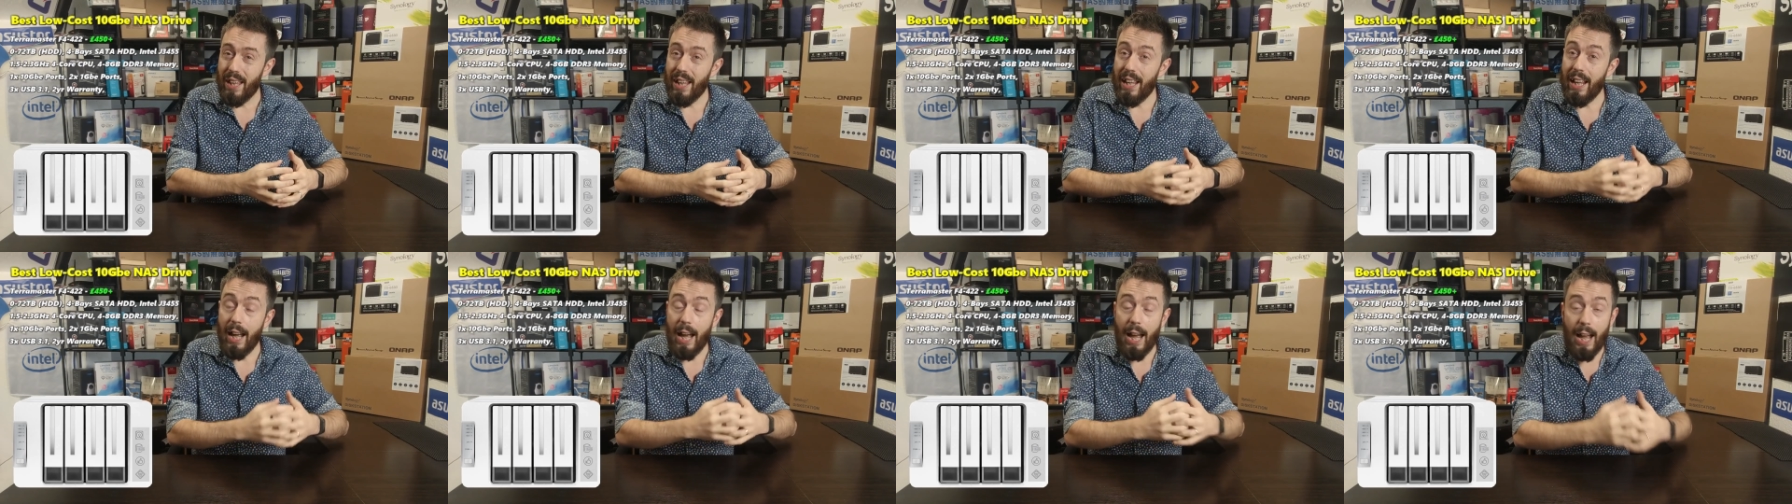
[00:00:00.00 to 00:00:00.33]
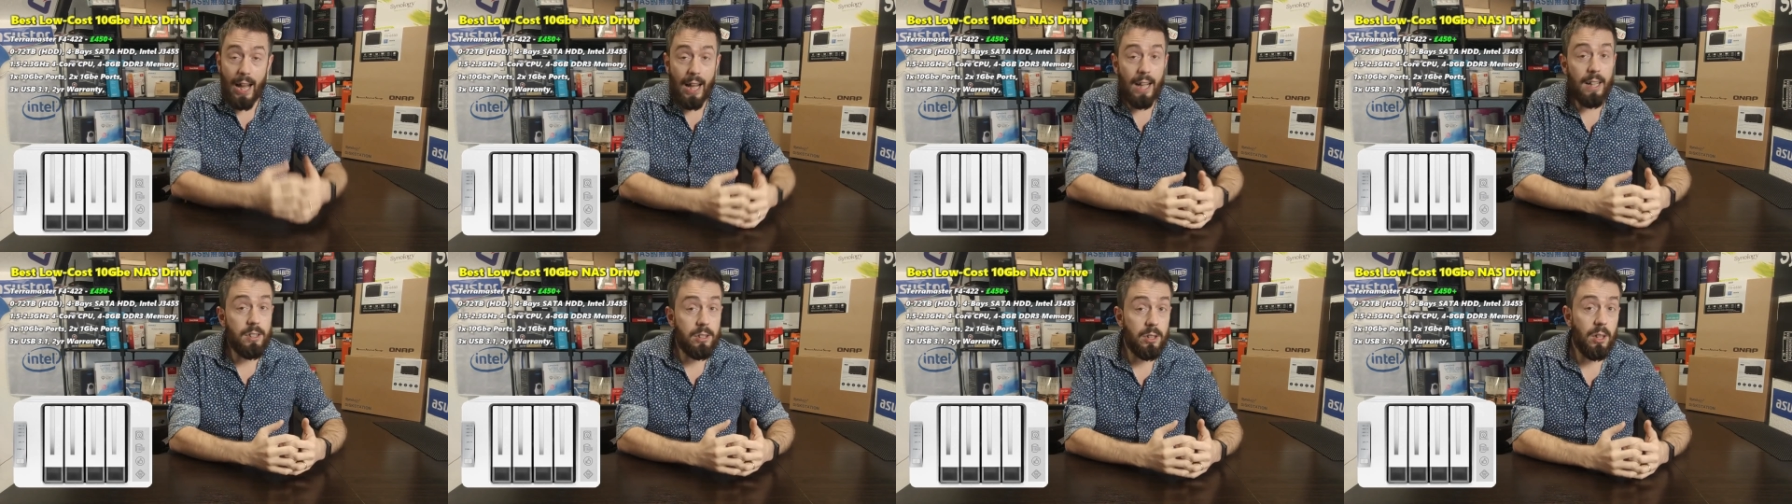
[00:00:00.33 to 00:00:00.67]
It
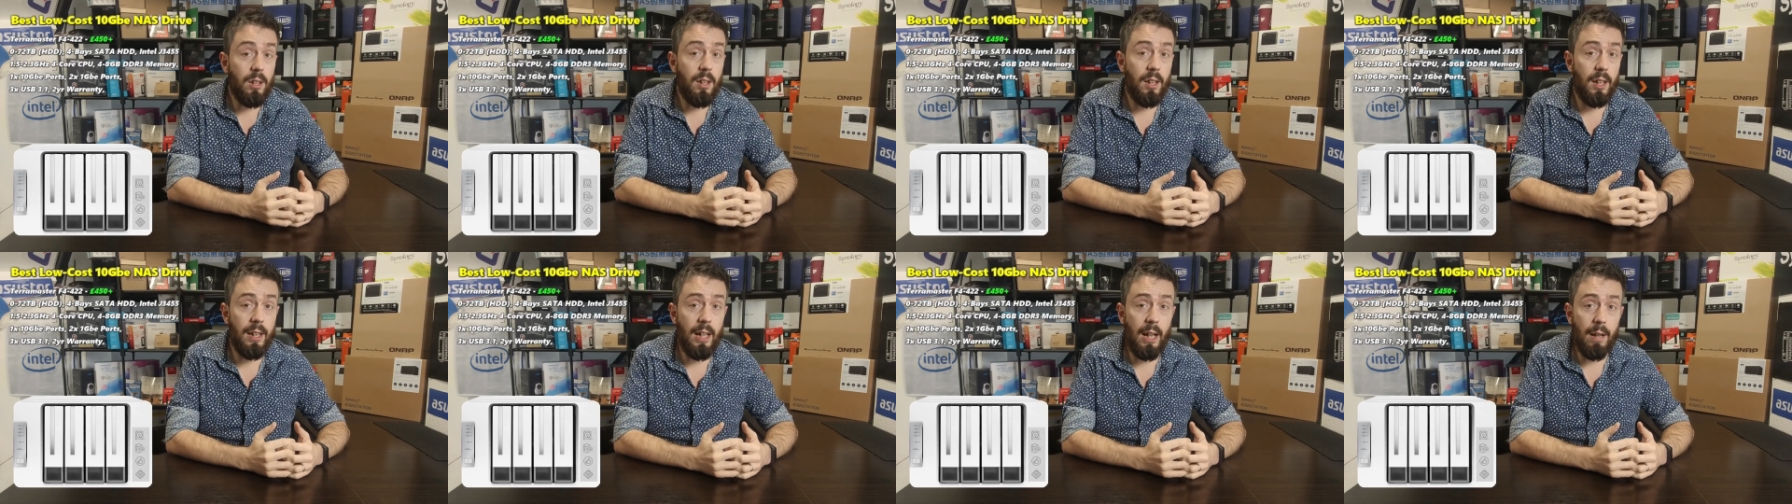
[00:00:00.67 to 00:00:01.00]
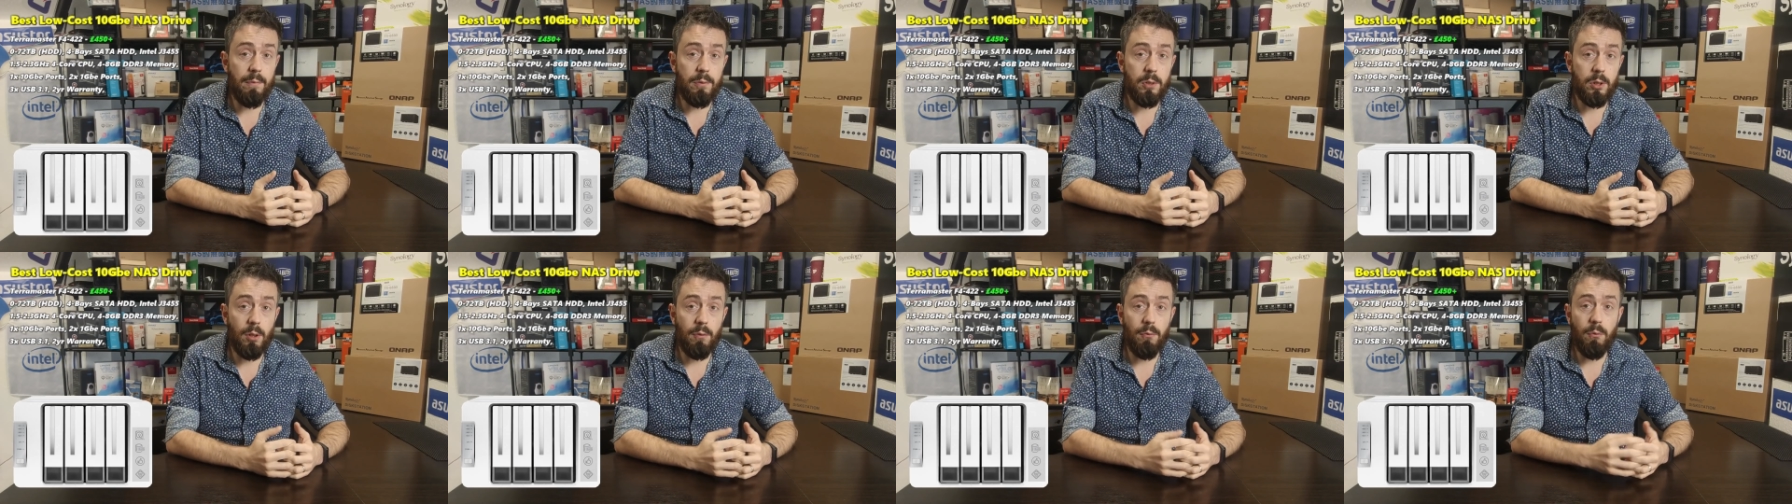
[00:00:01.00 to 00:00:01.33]
has
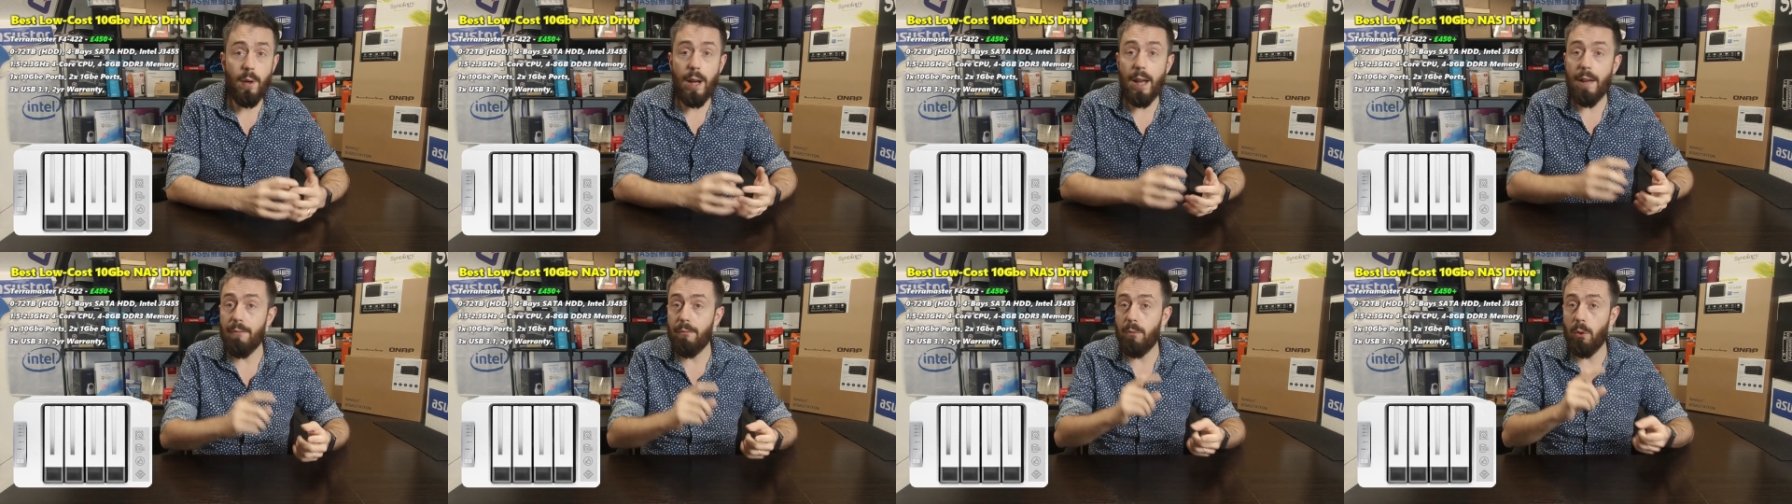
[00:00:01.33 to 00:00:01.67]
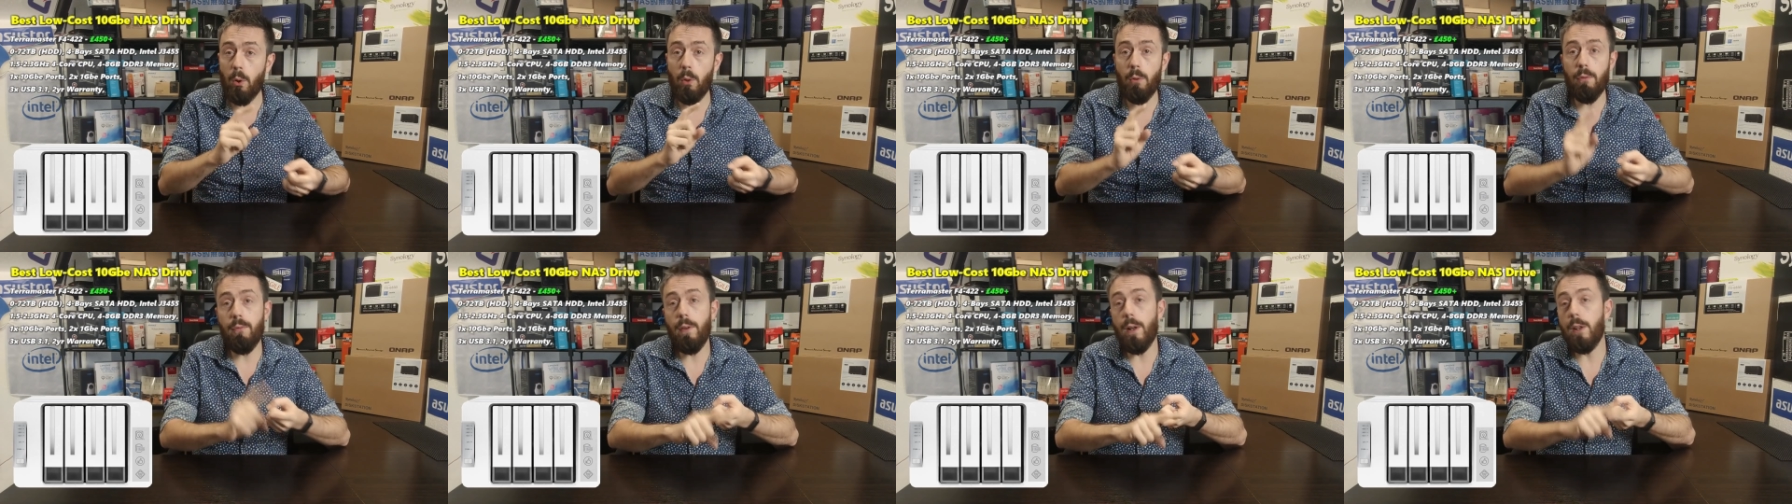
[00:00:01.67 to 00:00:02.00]
enough software
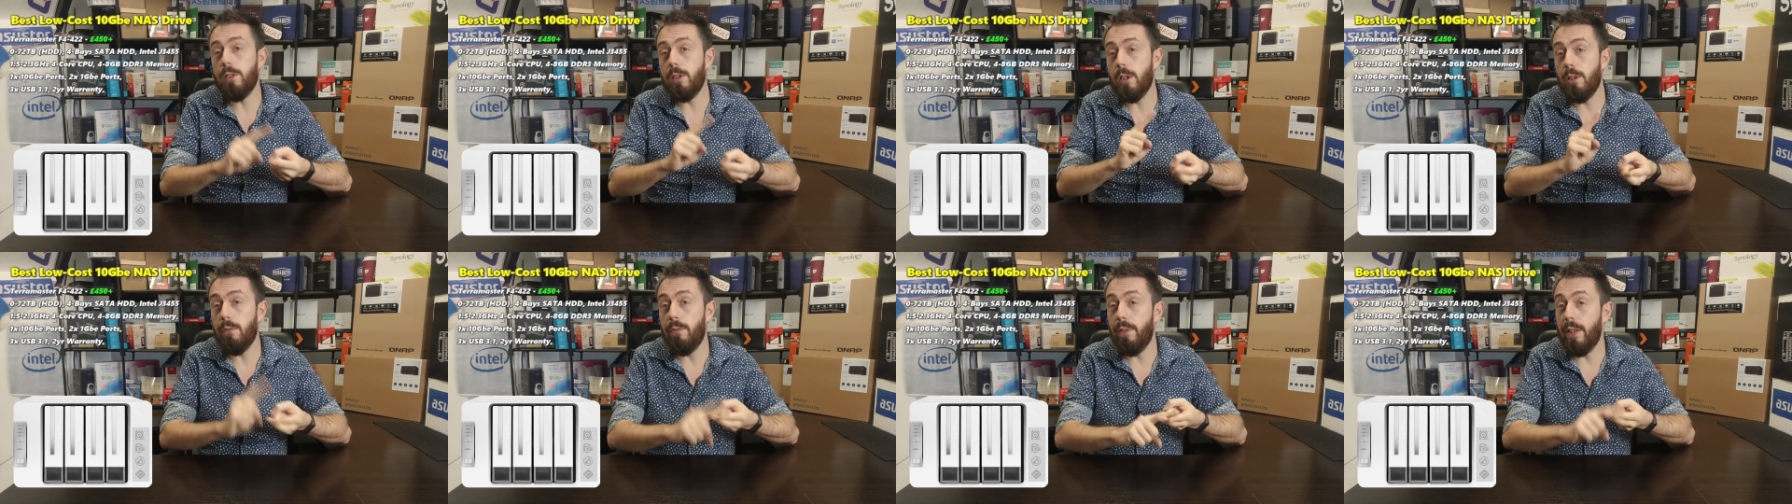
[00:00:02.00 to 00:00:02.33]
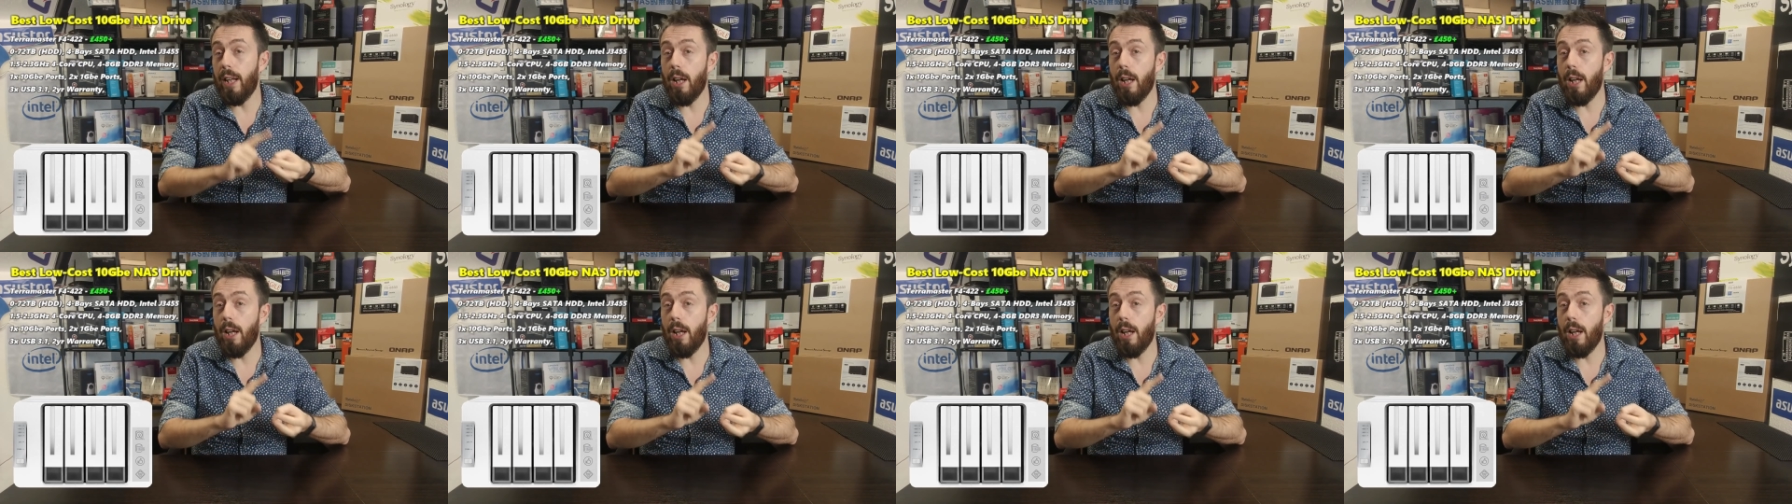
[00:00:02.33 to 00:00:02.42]
for photos,